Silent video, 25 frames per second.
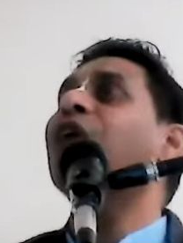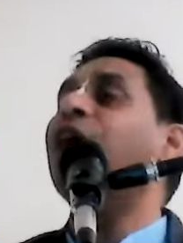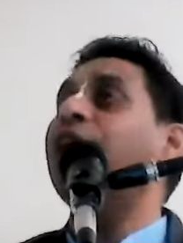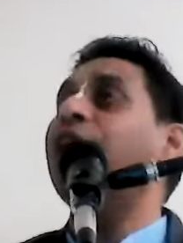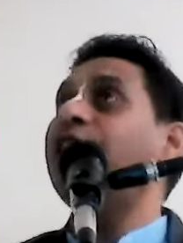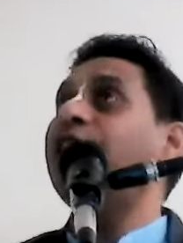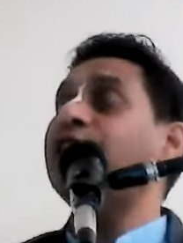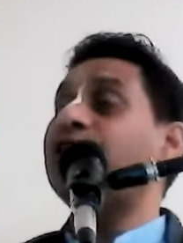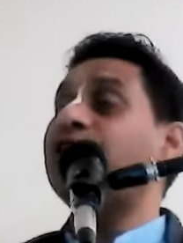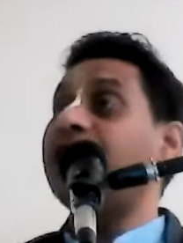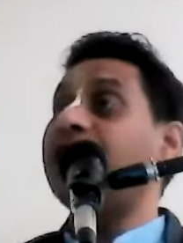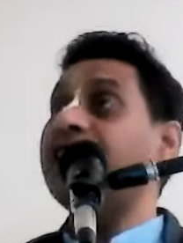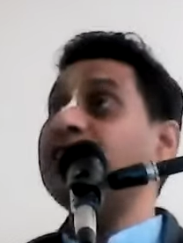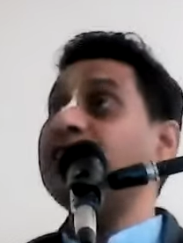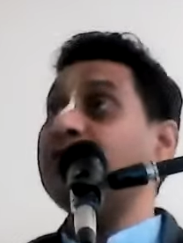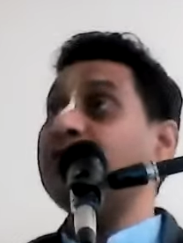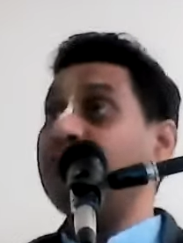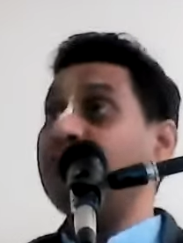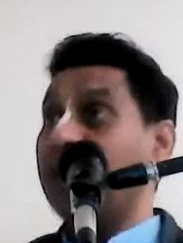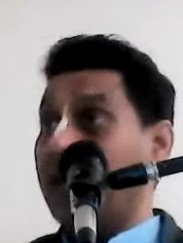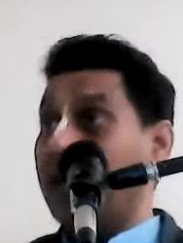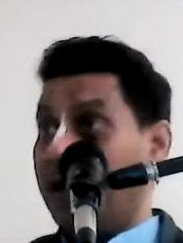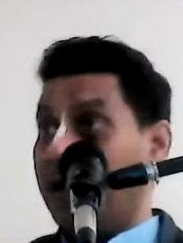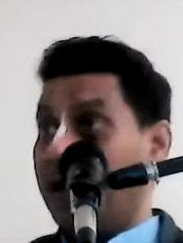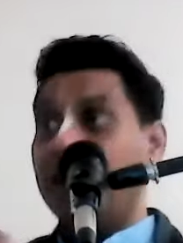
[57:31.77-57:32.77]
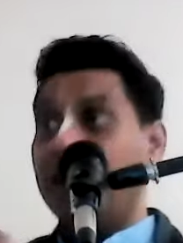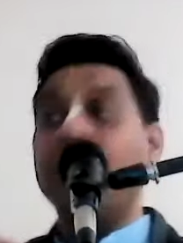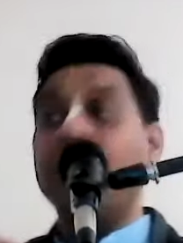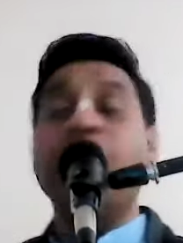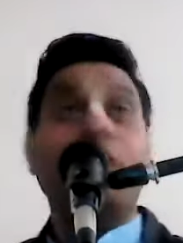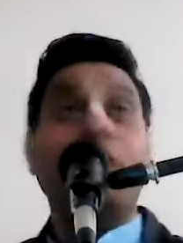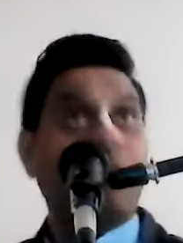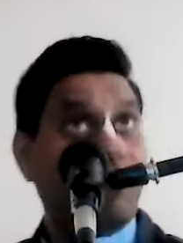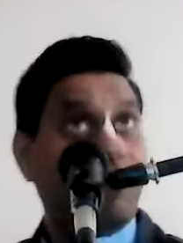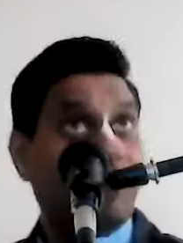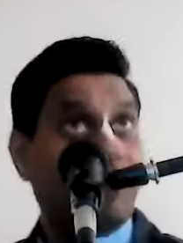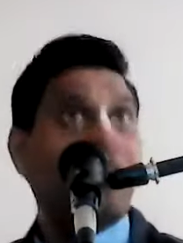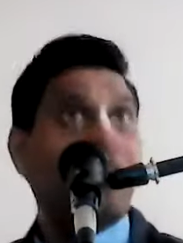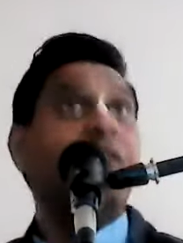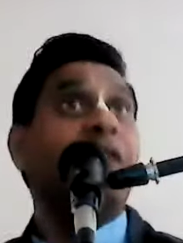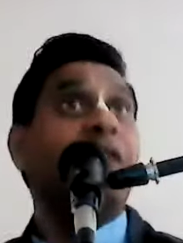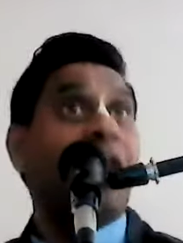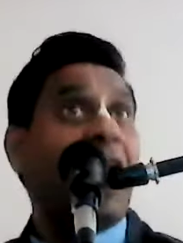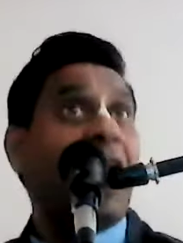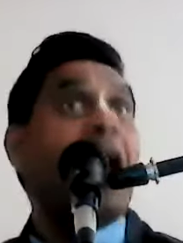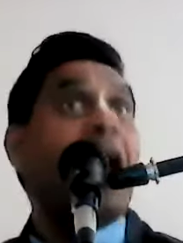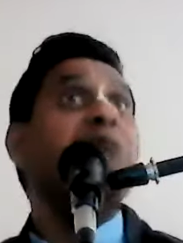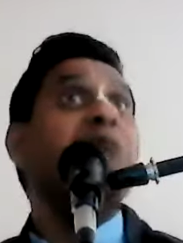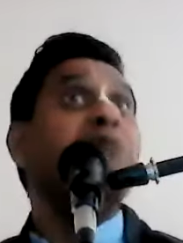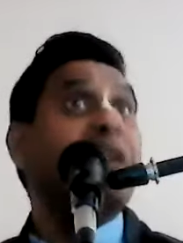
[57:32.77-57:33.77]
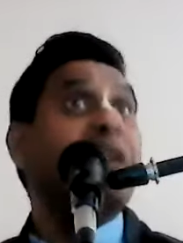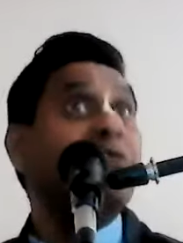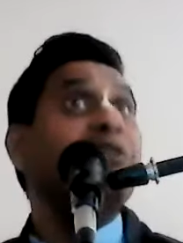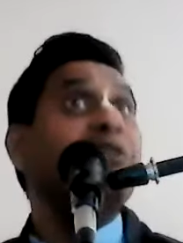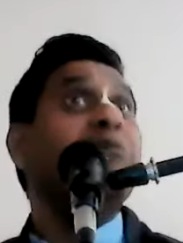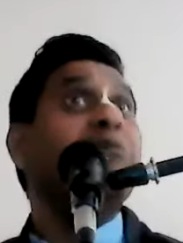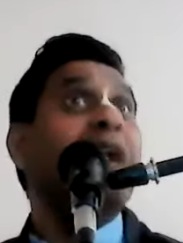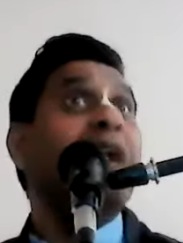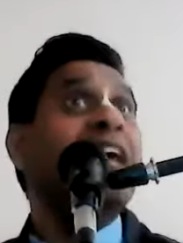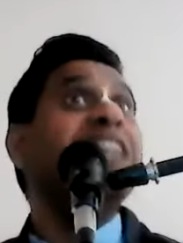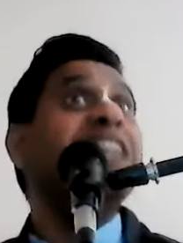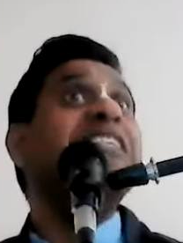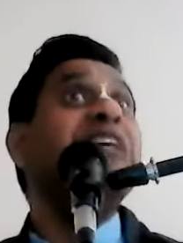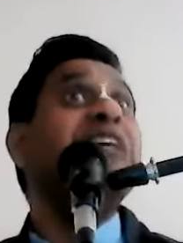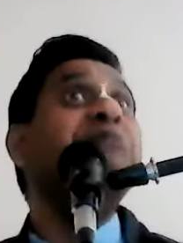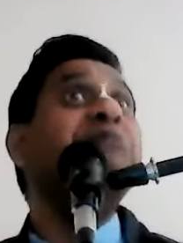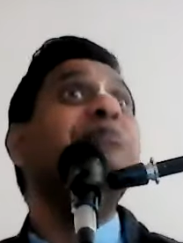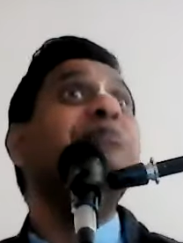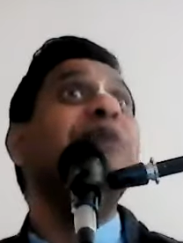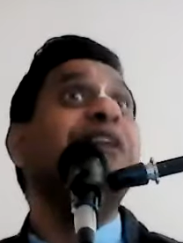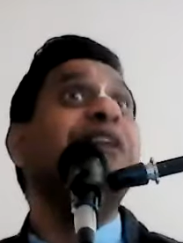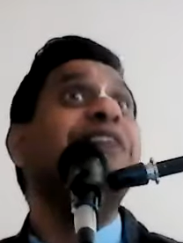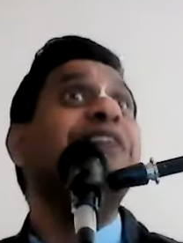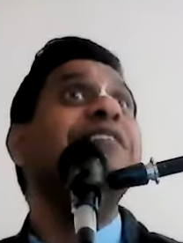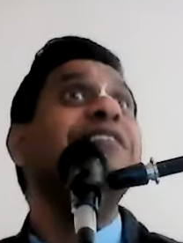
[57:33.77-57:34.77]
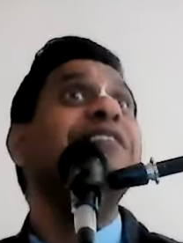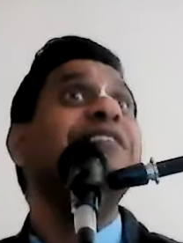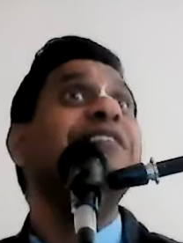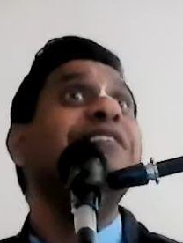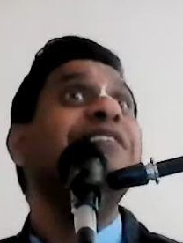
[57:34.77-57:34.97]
He says, I'm giving my example.